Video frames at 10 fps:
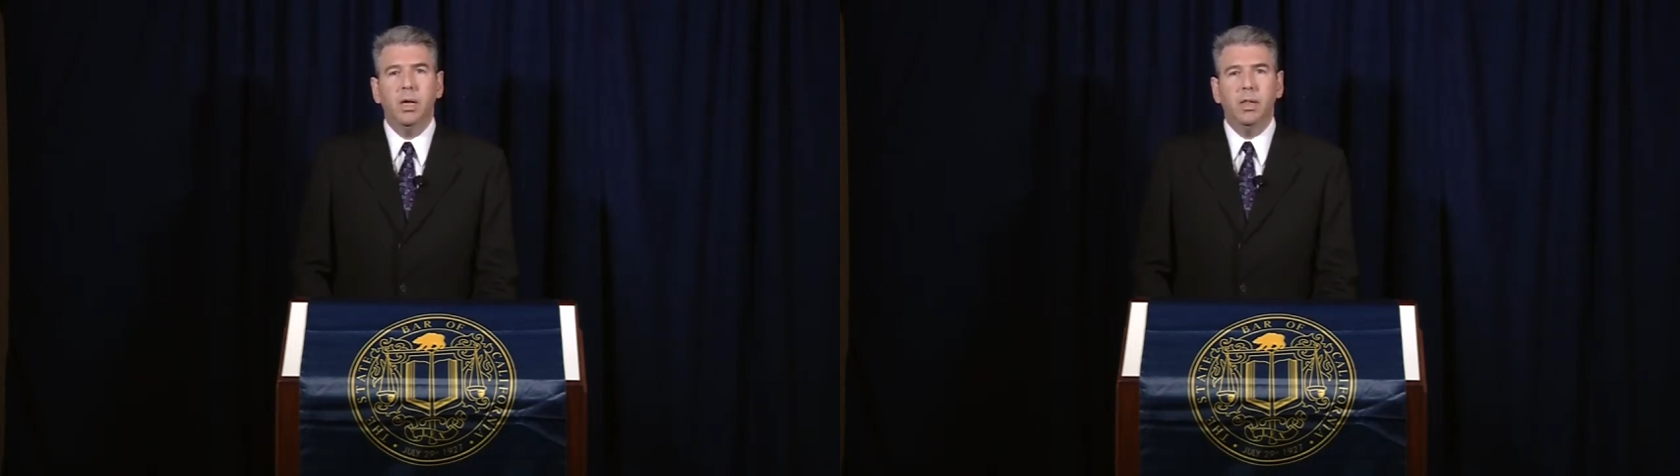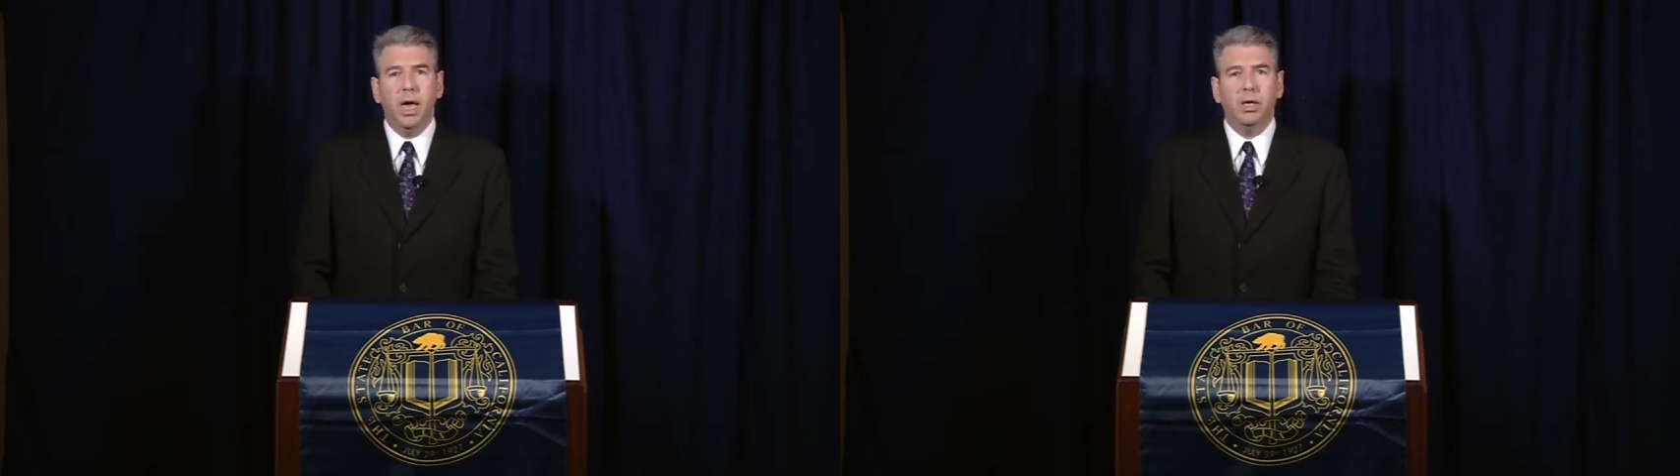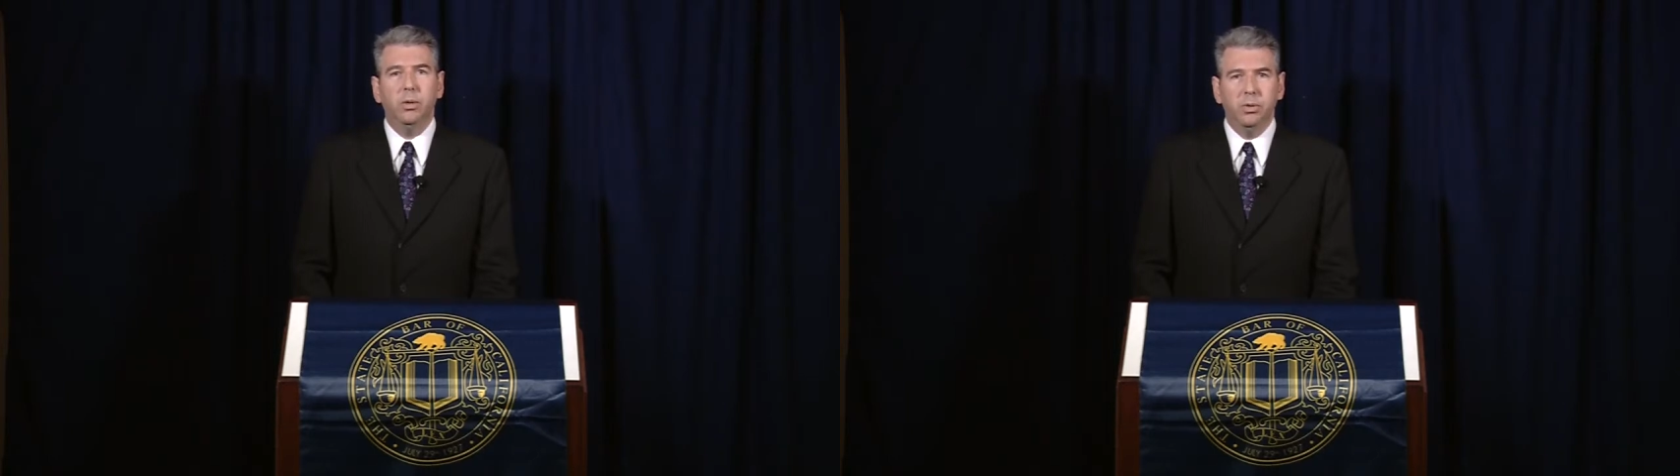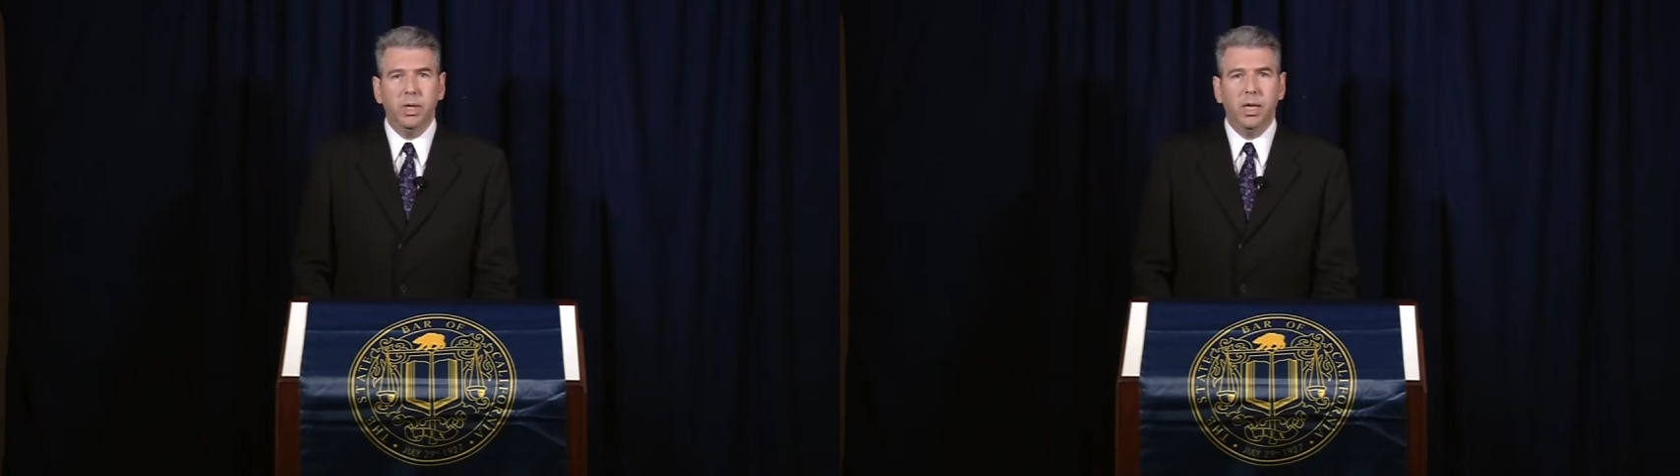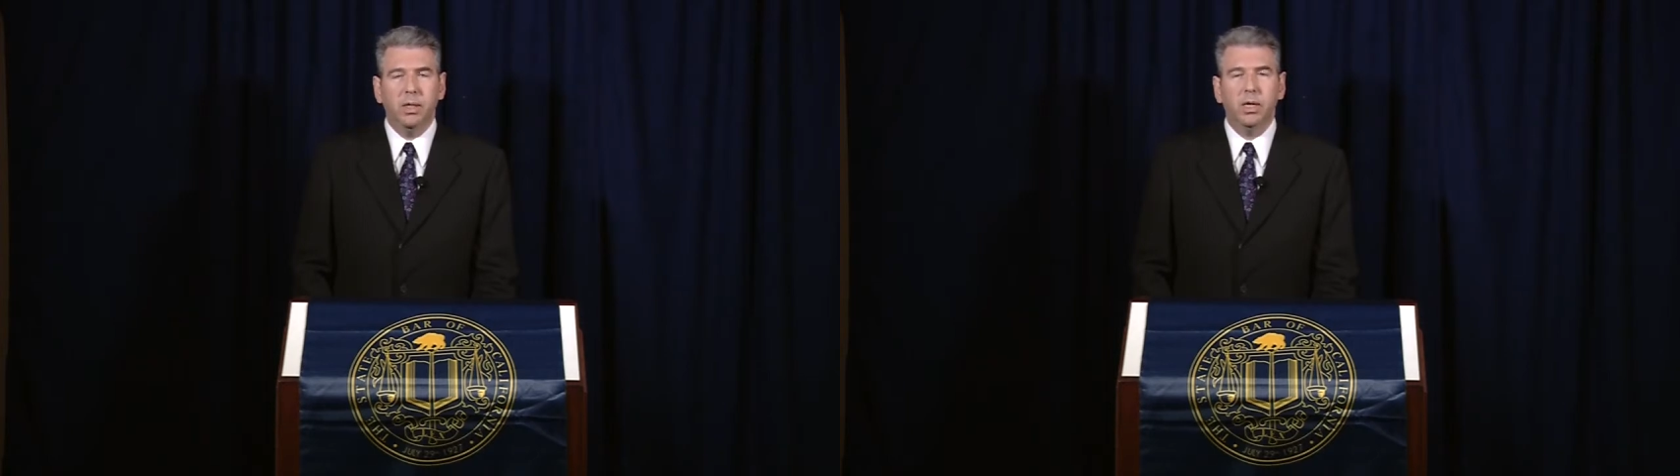that you
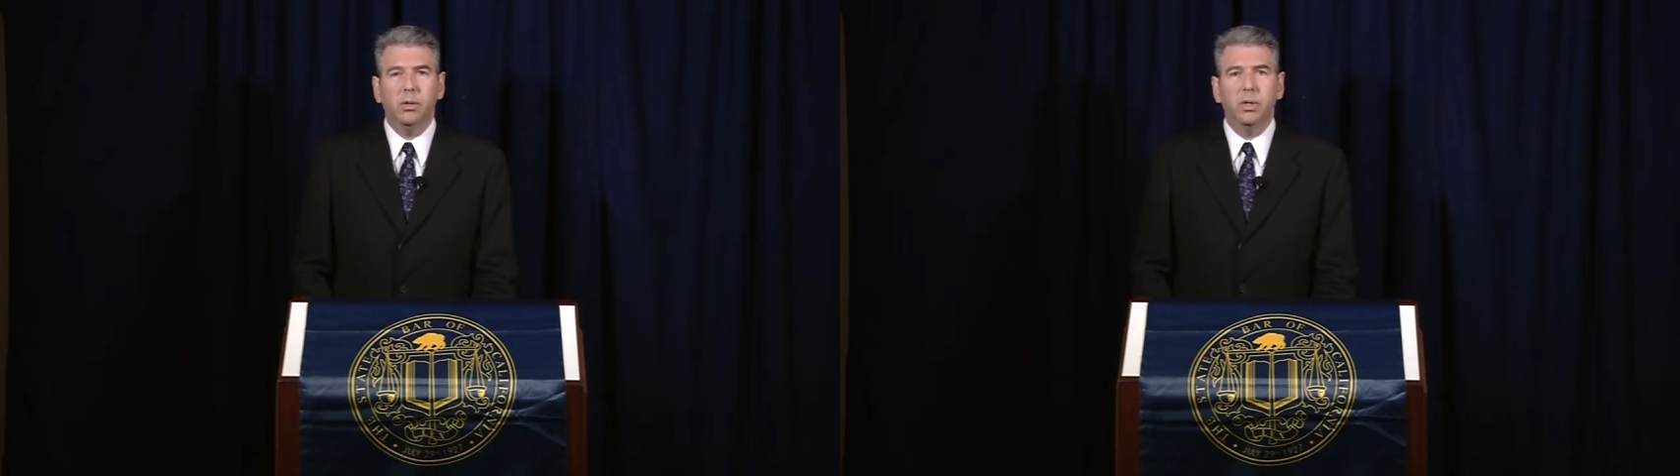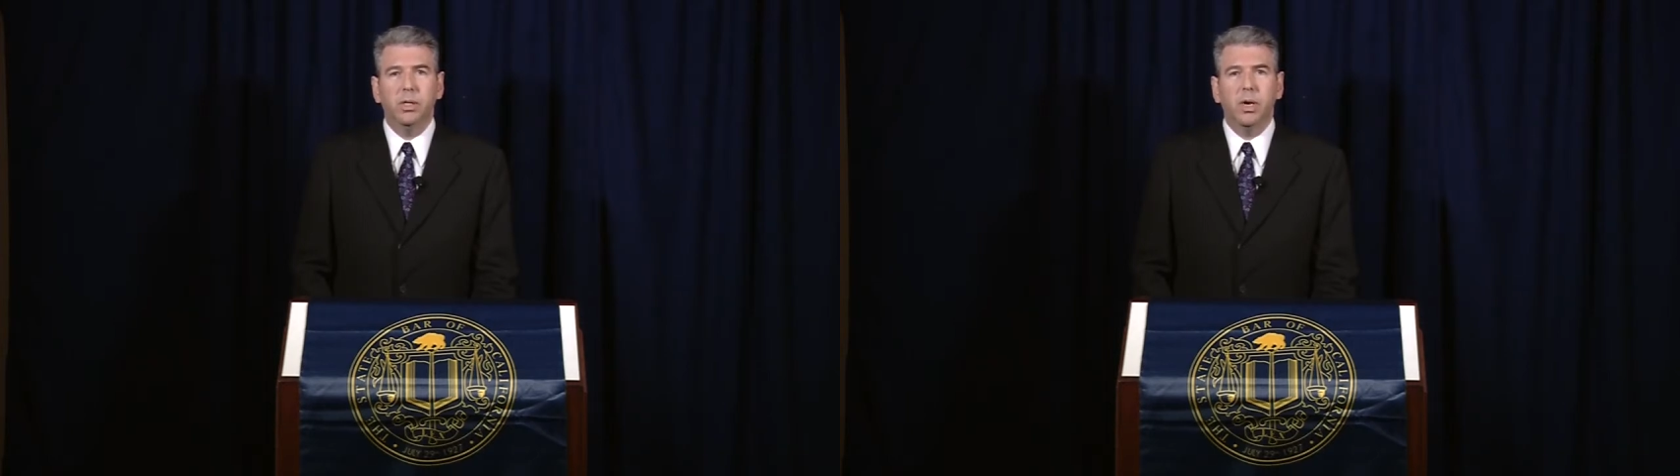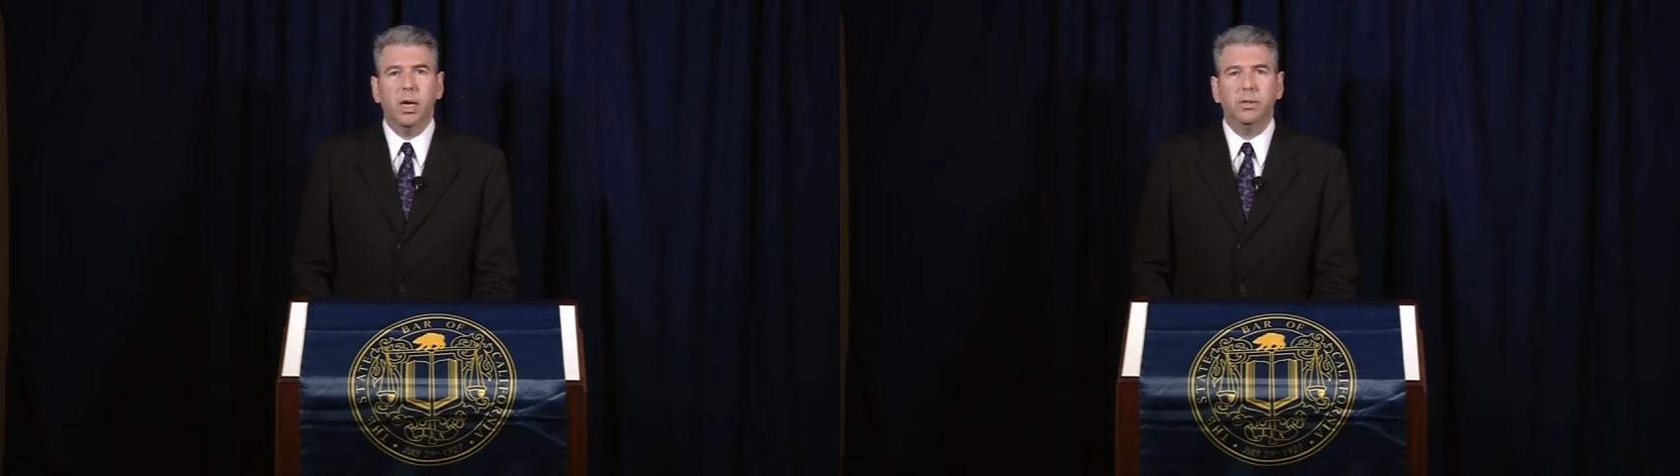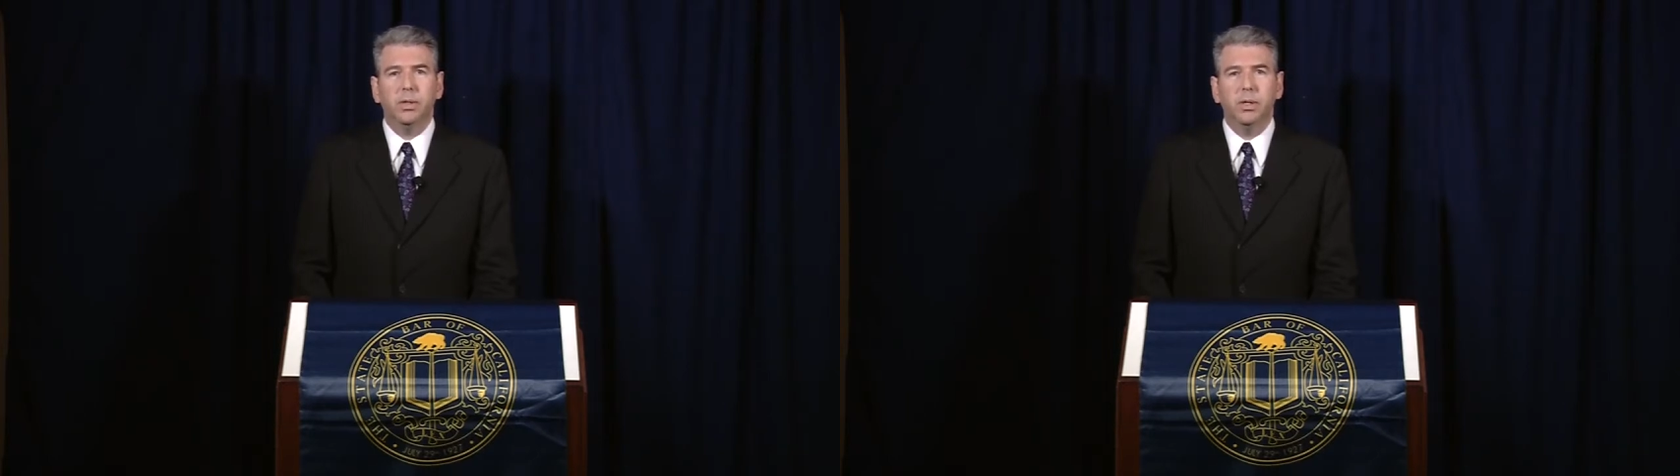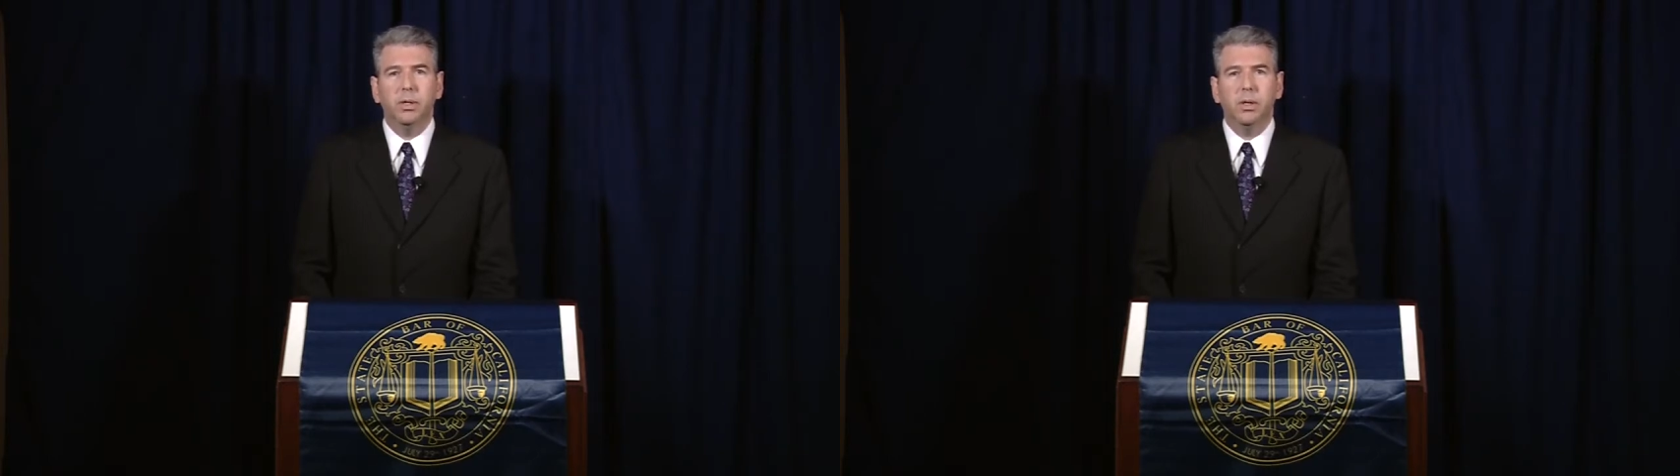send that you did not
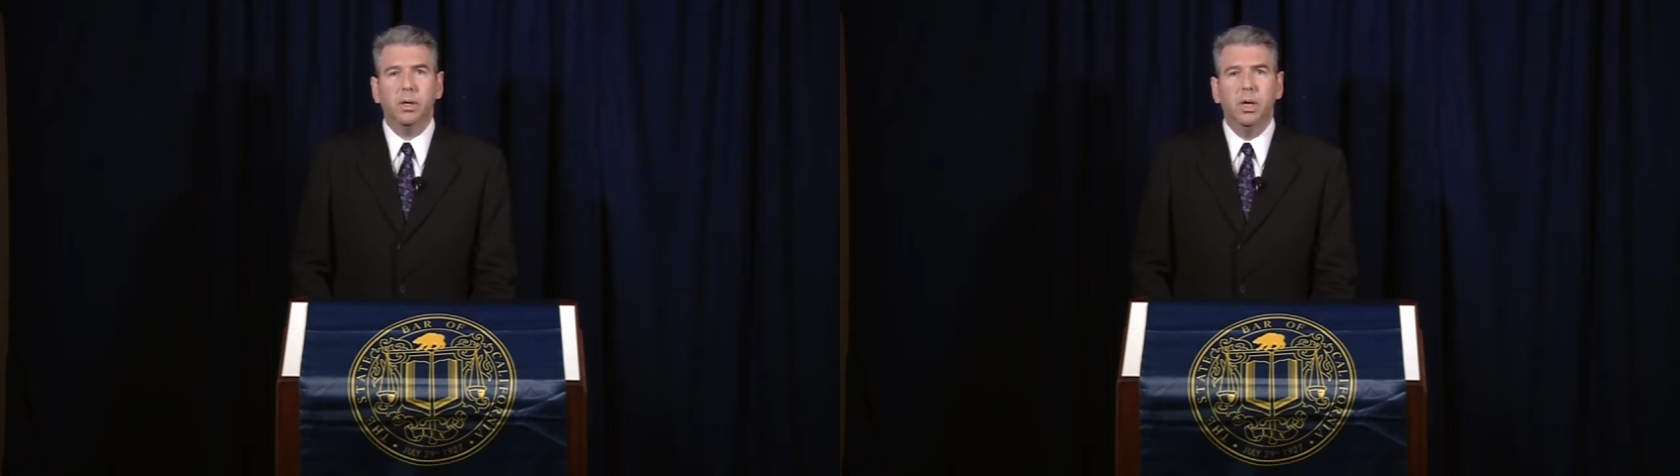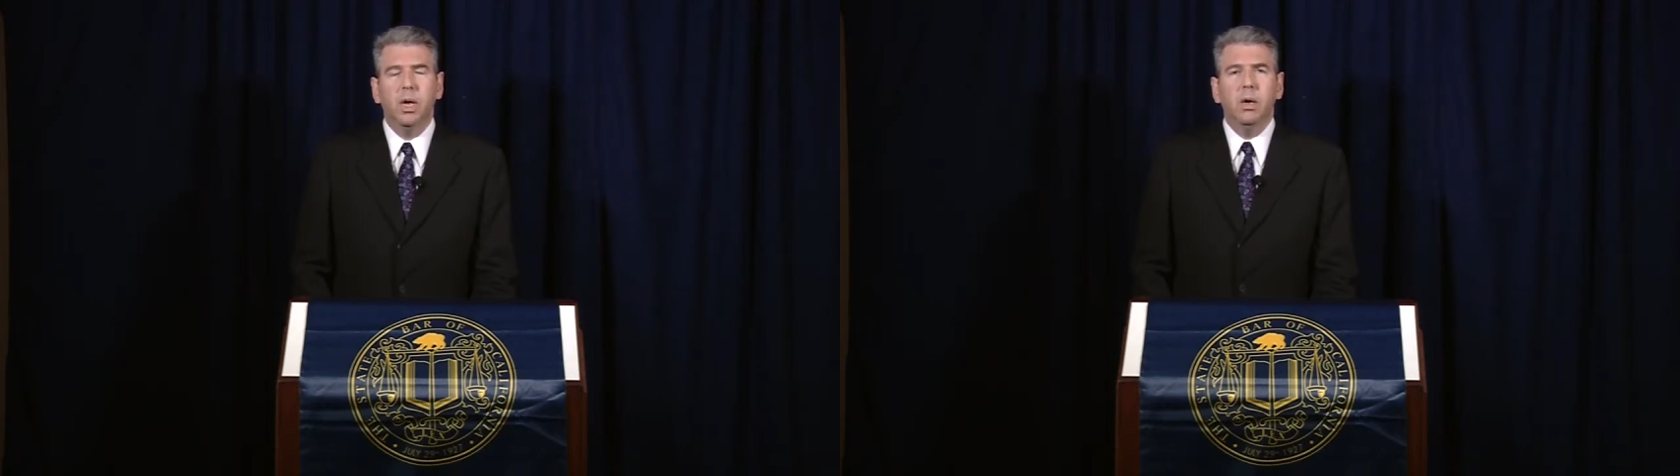secure.